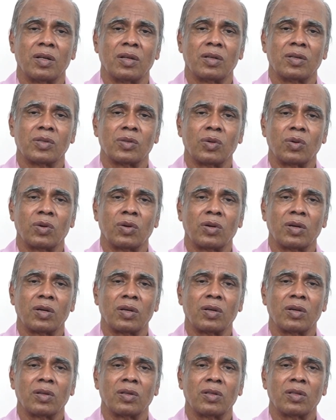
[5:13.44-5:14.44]
So
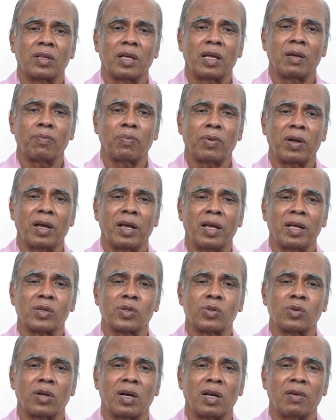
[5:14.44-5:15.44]
the employer
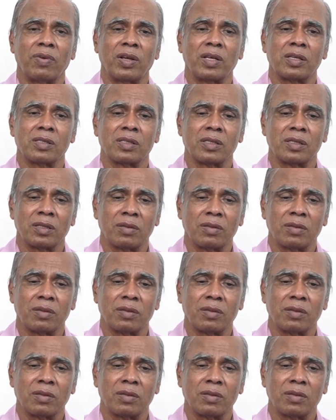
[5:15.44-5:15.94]
should always